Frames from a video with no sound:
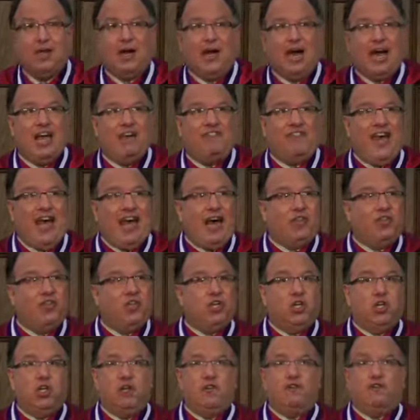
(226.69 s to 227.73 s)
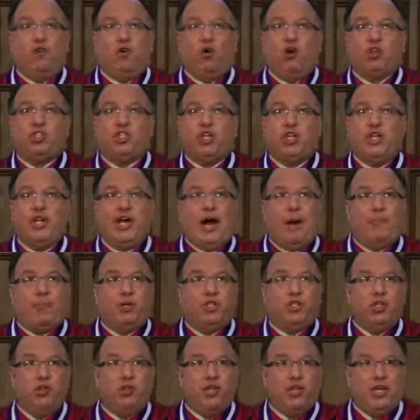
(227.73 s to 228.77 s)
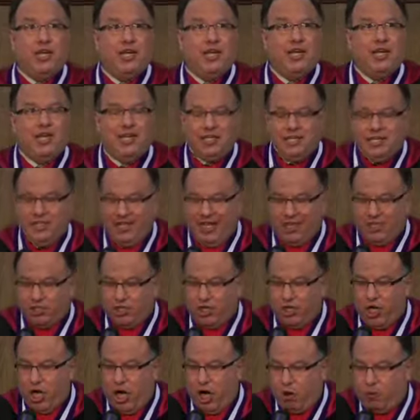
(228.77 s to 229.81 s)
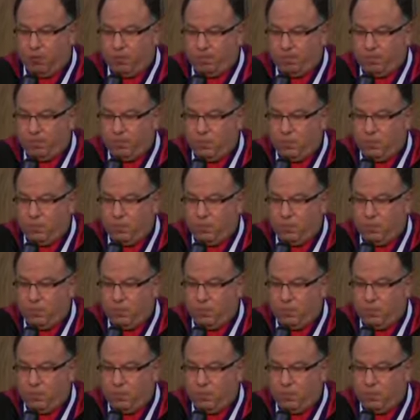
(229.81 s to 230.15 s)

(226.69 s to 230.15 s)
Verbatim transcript: I have had the good fortune and opportunity to get to know.